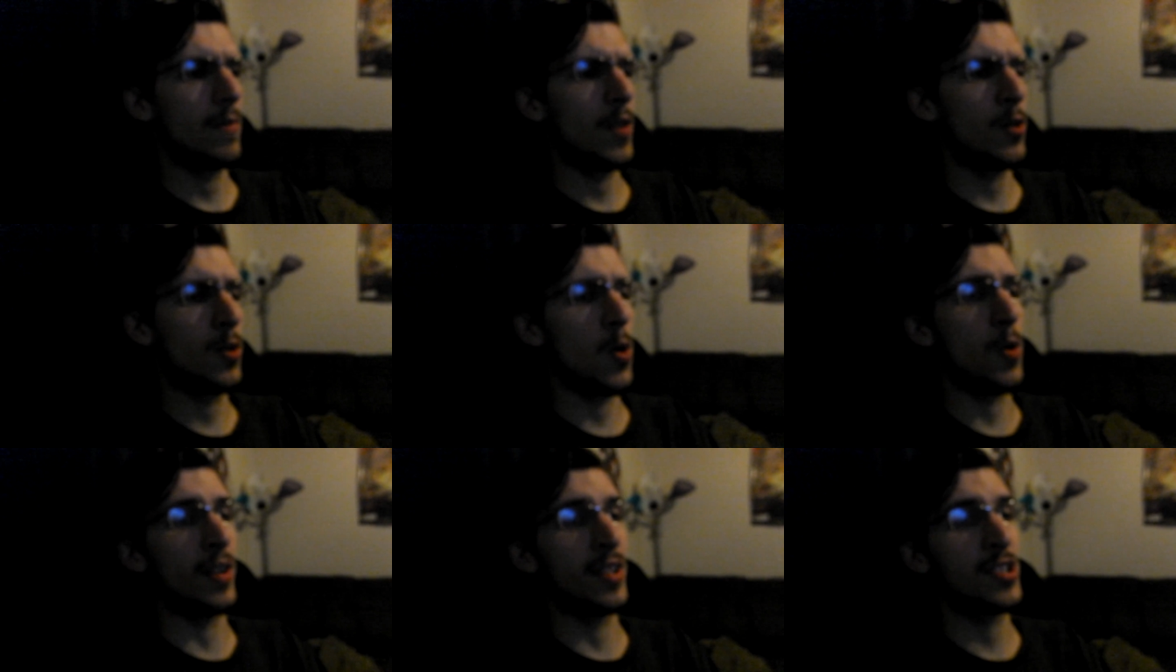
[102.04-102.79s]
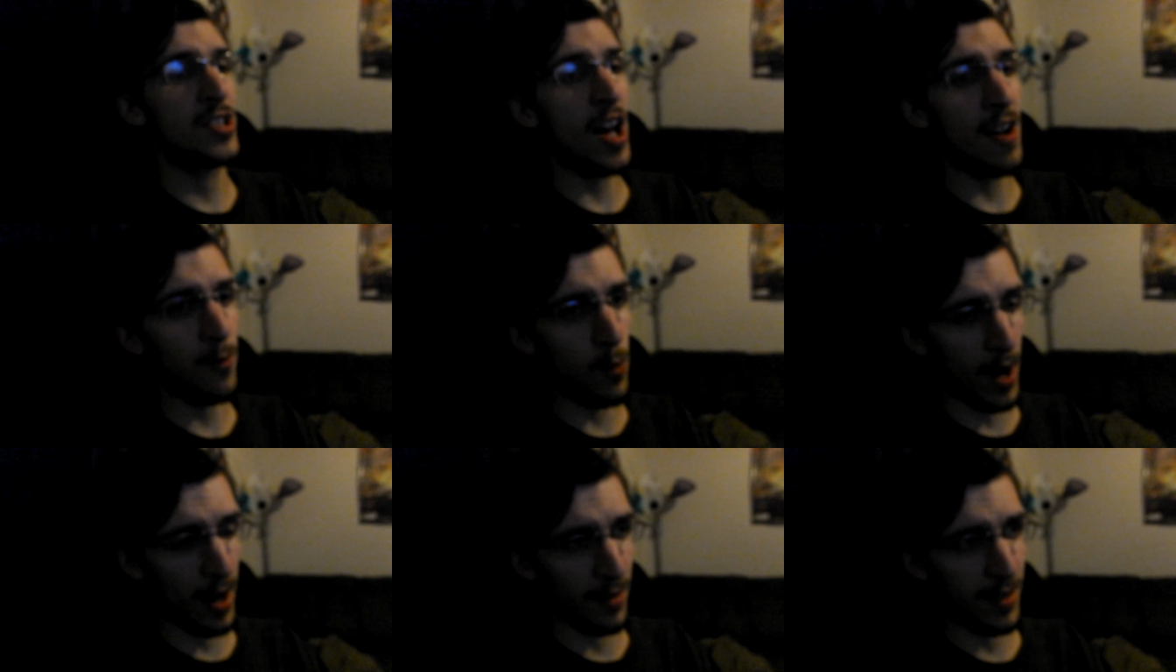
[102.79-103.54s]
recording
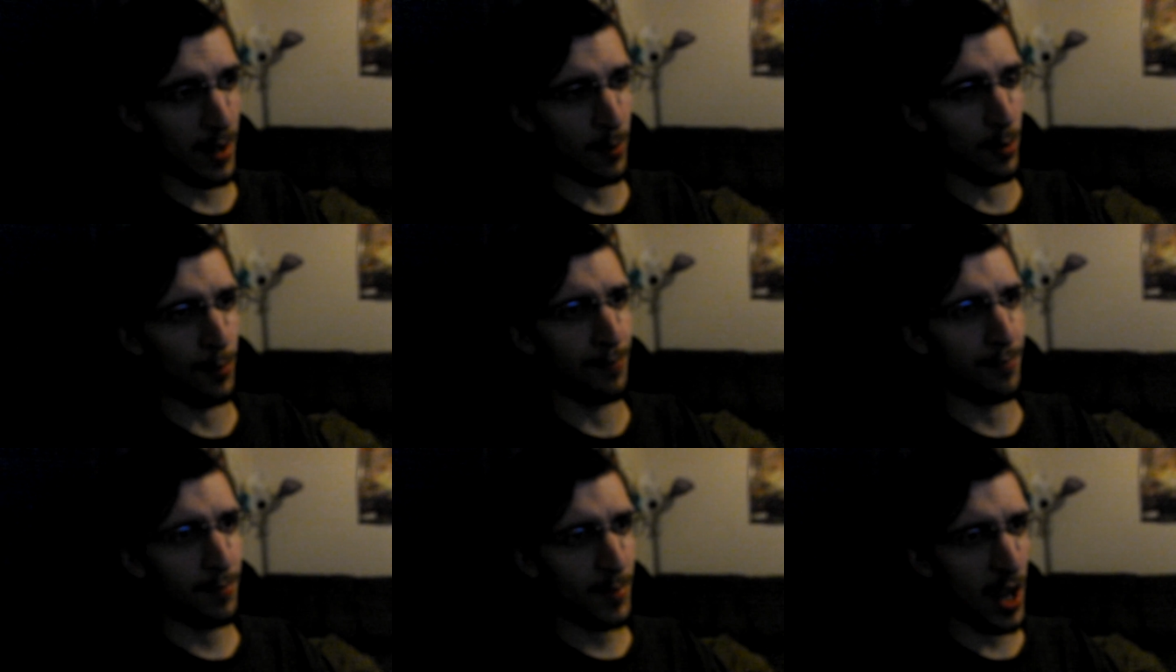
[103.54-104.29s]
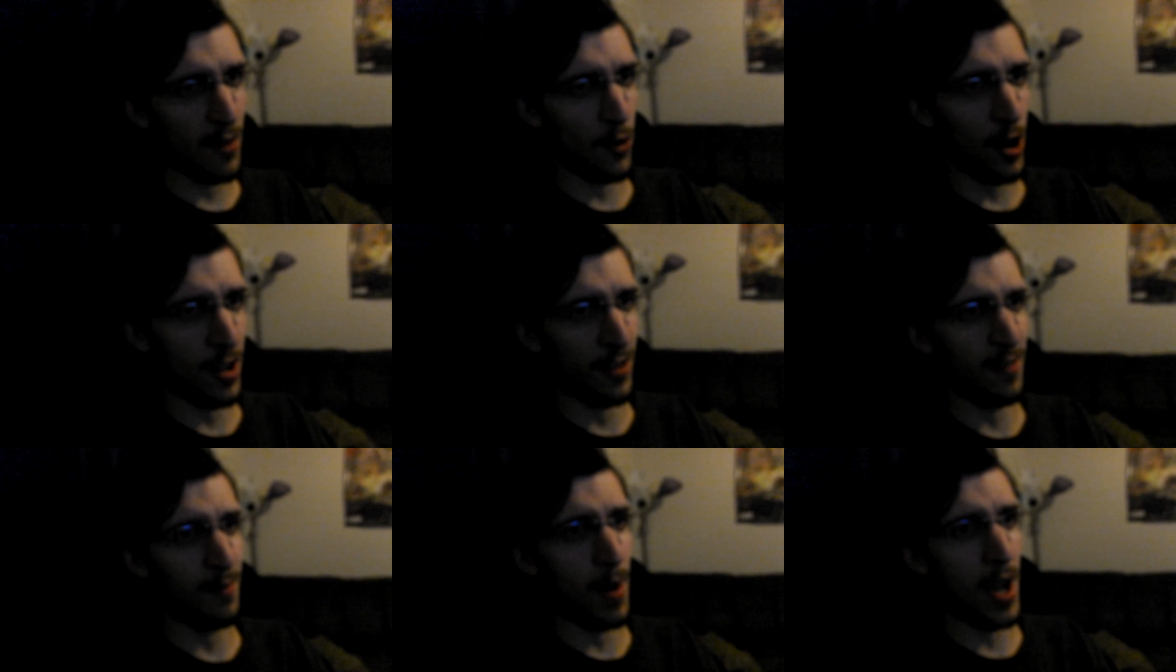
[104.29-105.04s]
software that will cover all
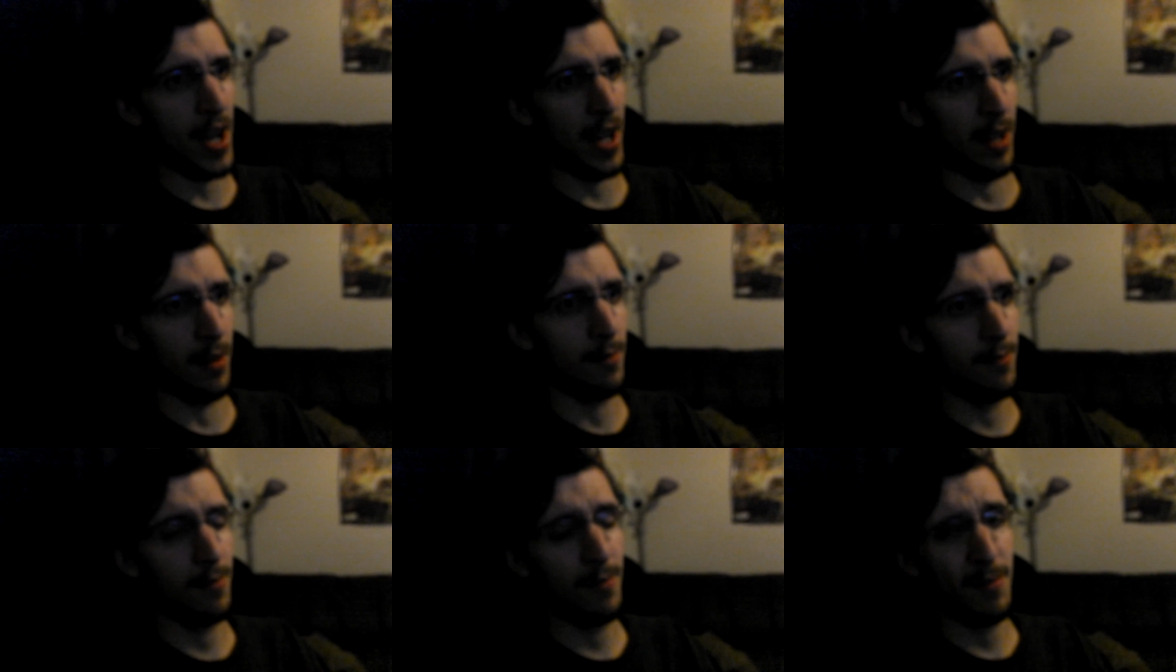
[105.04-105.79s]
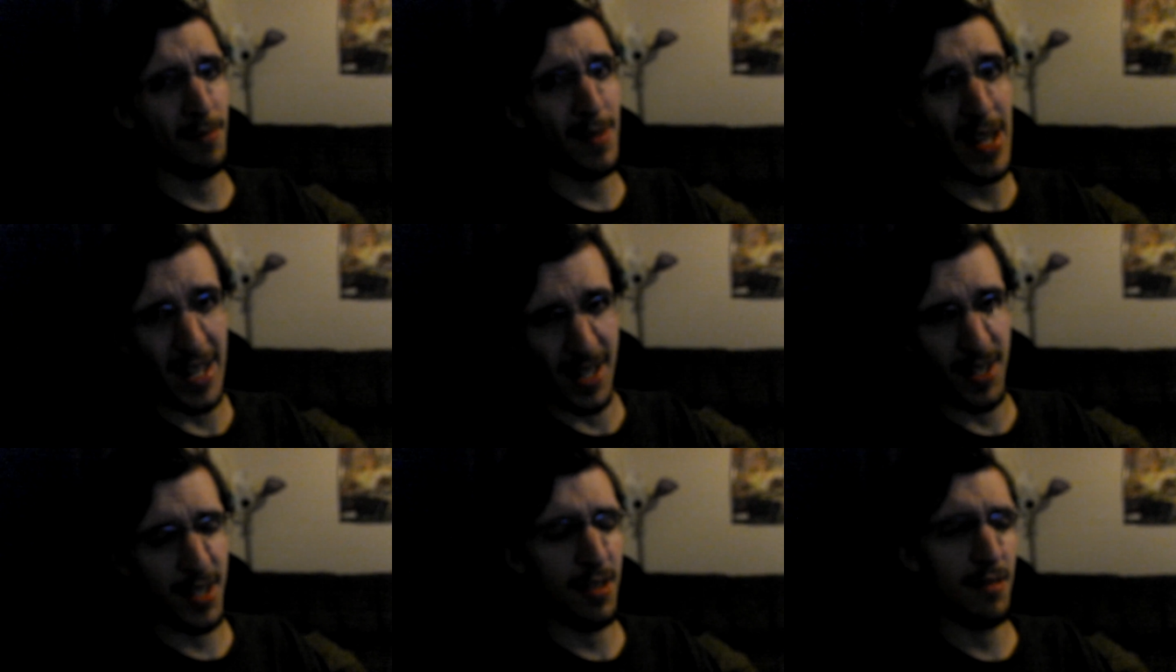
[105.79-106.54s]
of my
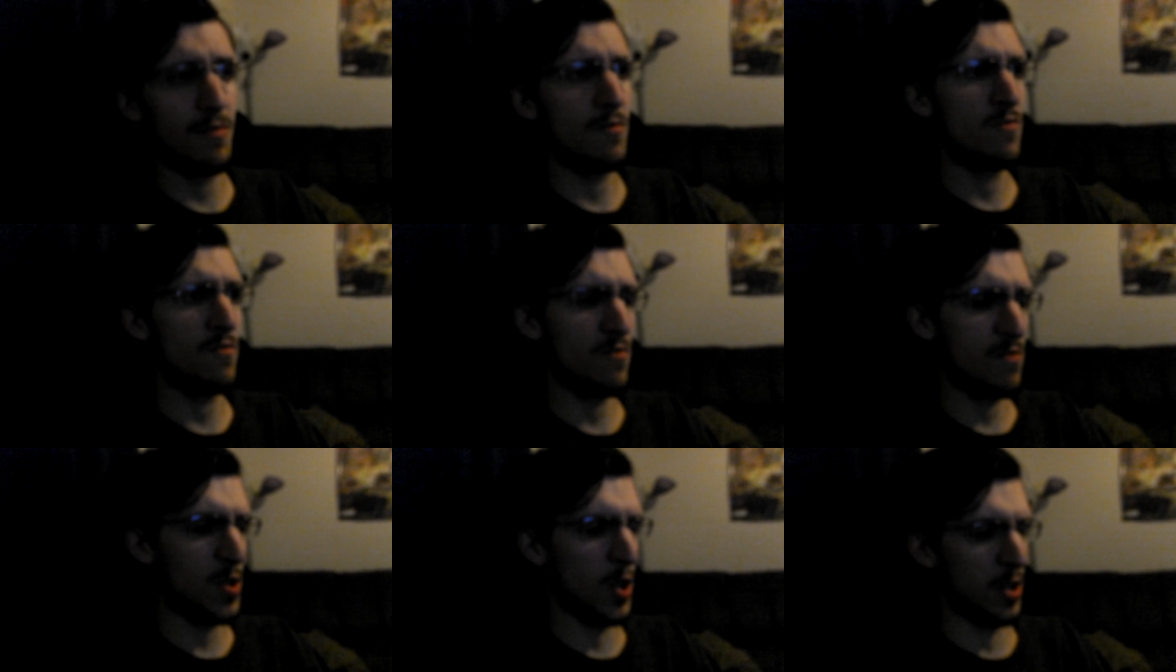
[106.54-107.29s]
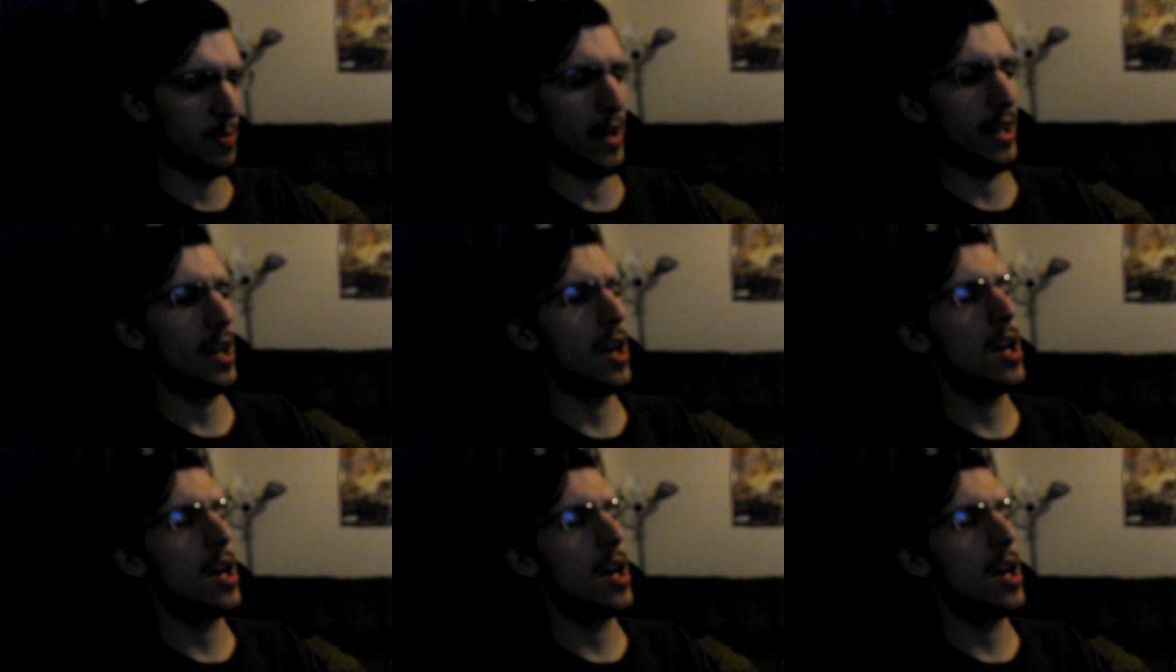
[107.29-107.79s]
needs, so to speak.